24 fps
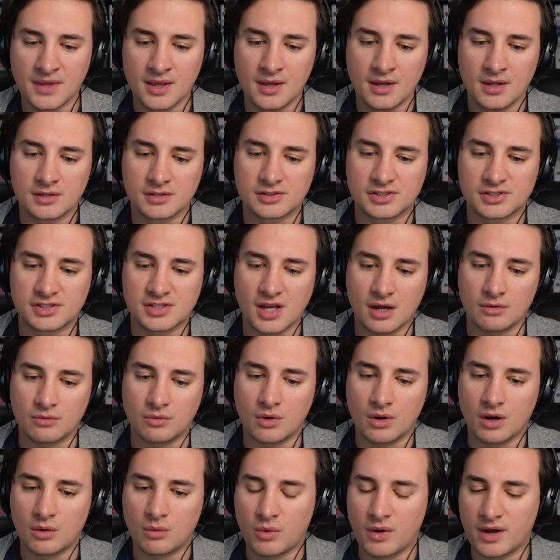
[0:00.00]
So
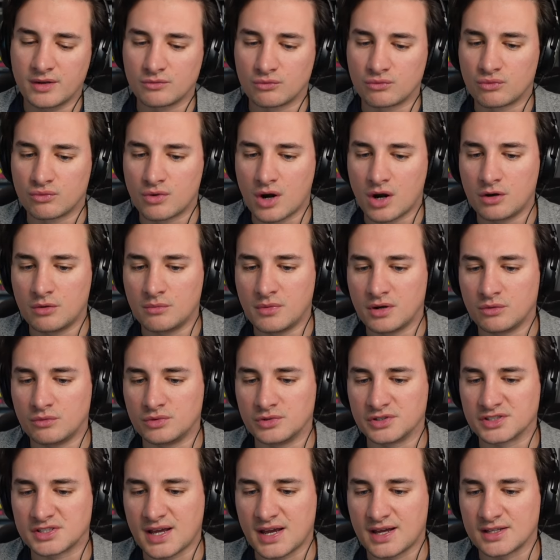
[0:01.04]
when Roma
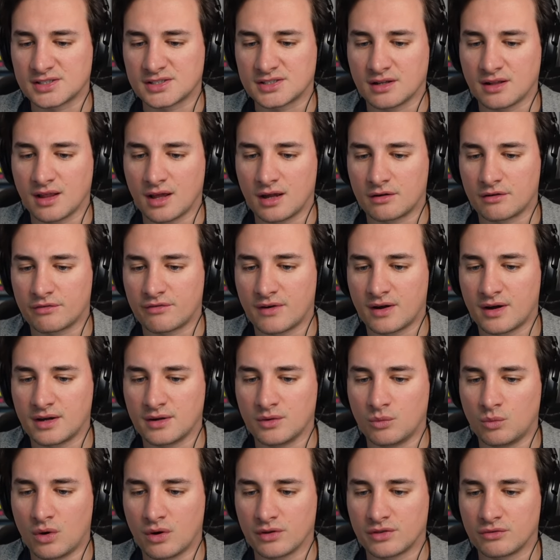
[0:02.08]
was asked to clarify
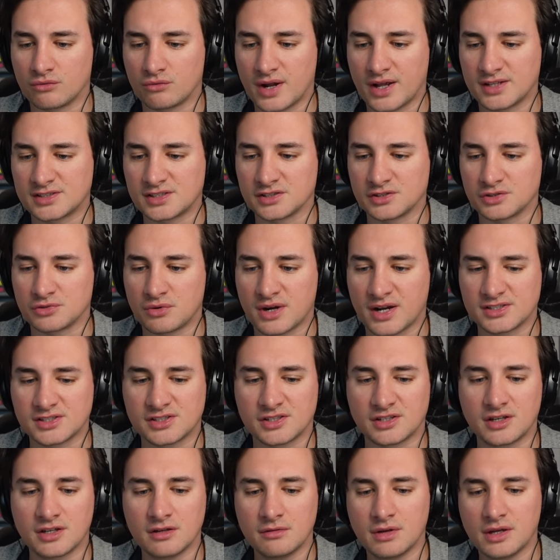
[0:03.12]
what the wrestlers were asked to do,